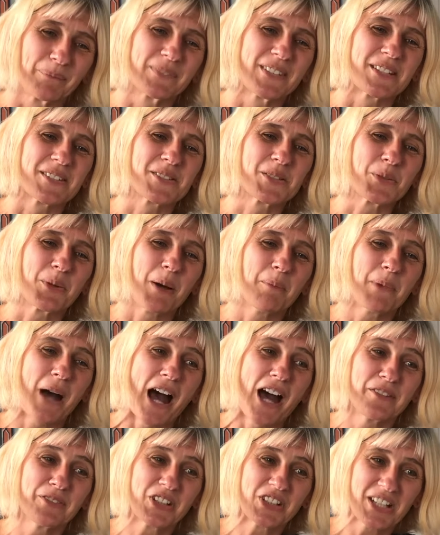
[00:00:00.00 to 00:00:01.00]
So I'm an
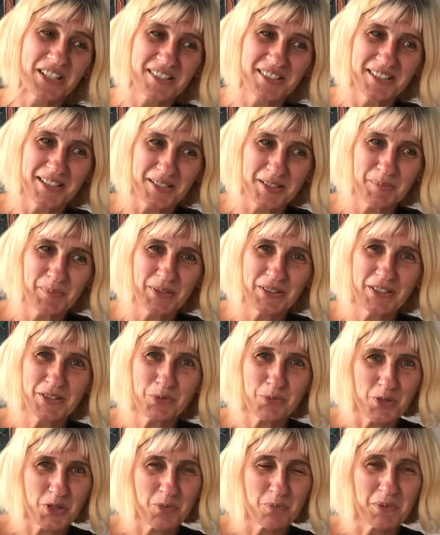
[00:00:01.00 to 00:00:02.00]
advocacy expert,
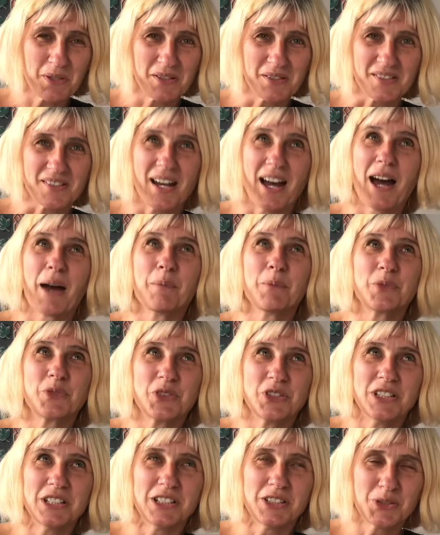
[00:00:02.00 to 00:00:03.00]
which means I'm
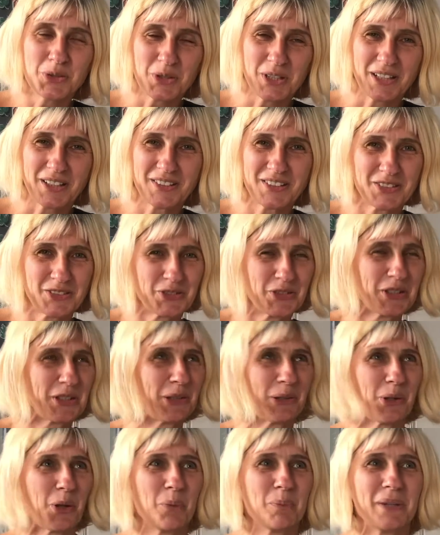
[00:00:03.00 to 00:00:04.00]
really doing the real
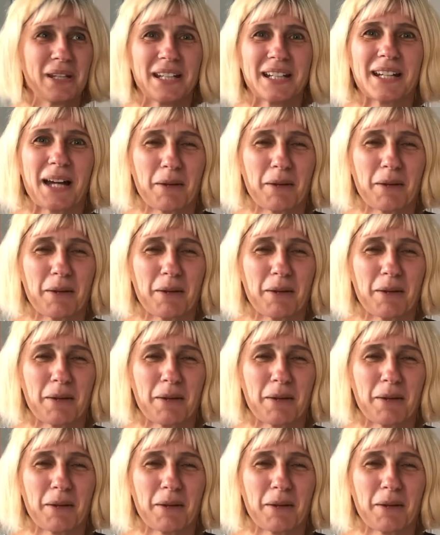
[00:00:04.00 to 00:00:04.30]
lobbying.